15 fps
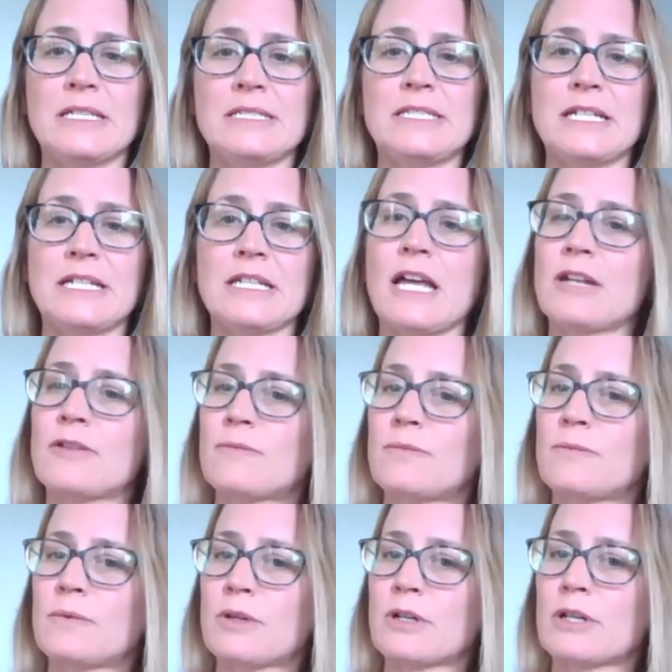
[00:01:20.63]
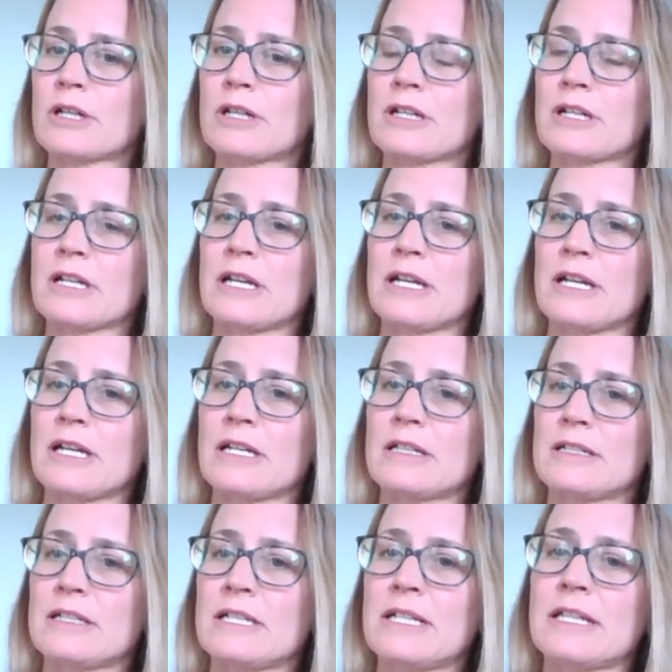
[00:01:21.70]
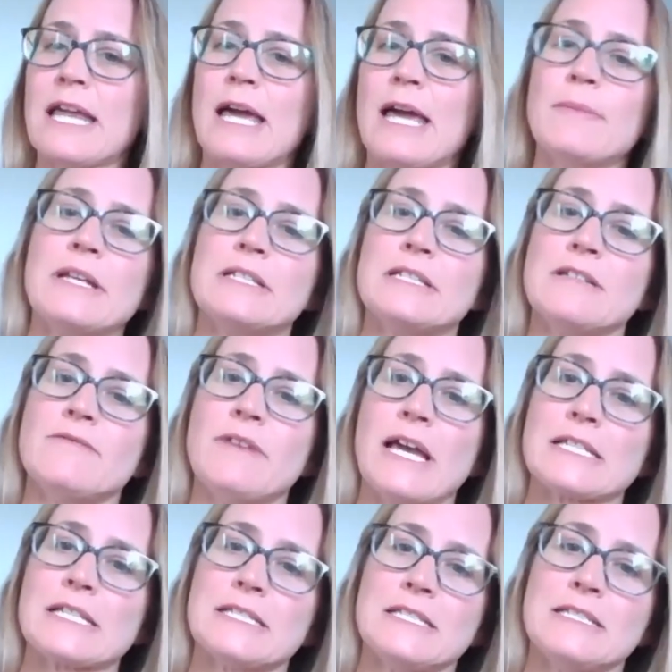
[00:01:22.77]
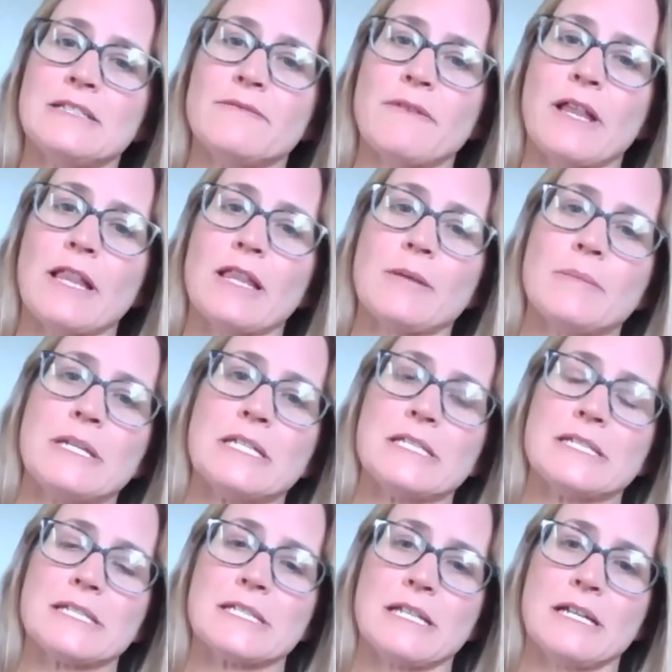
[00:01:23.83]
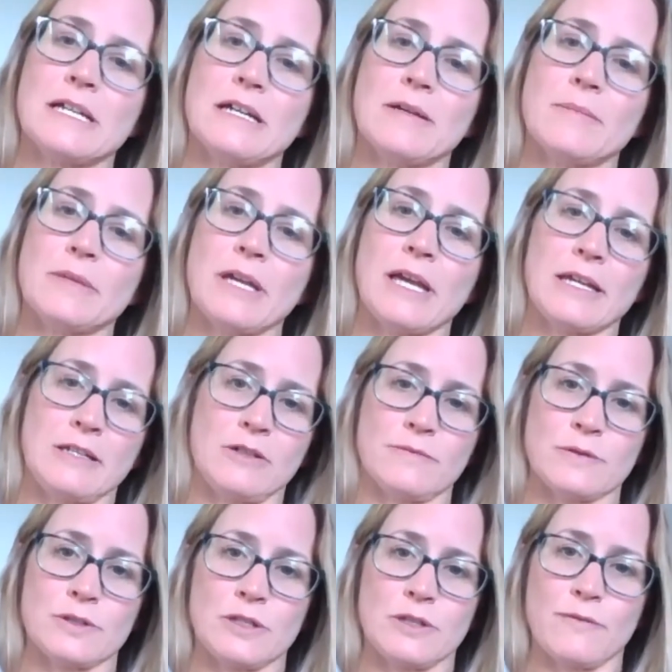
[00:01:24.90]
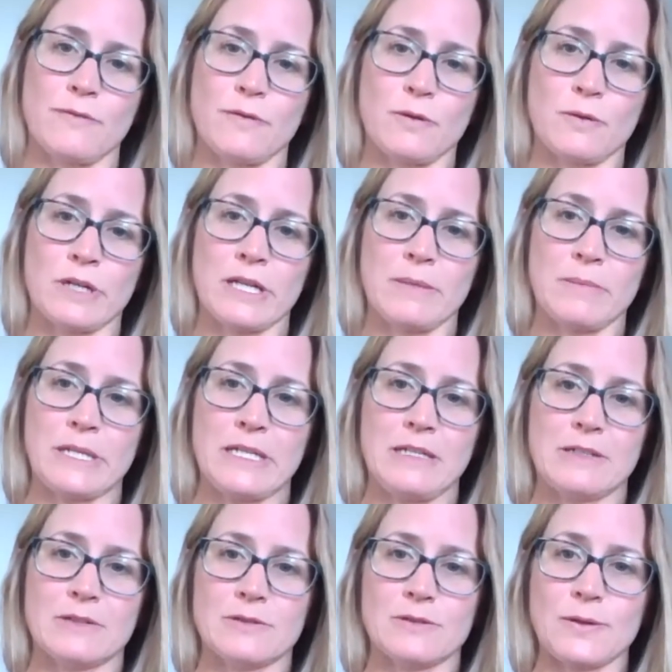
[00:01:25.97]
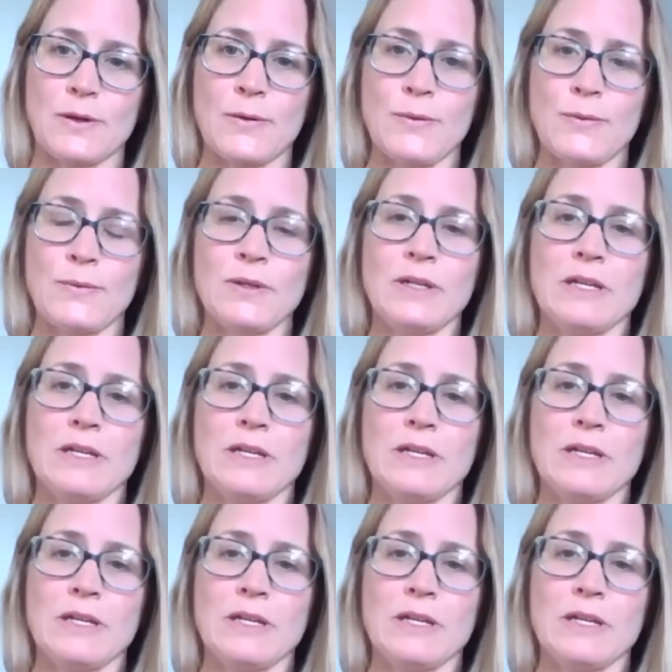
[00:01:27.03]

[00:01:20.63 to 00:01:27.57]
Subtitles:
did a lot of work in a lab that did vaccine development at University of Florida many years ago.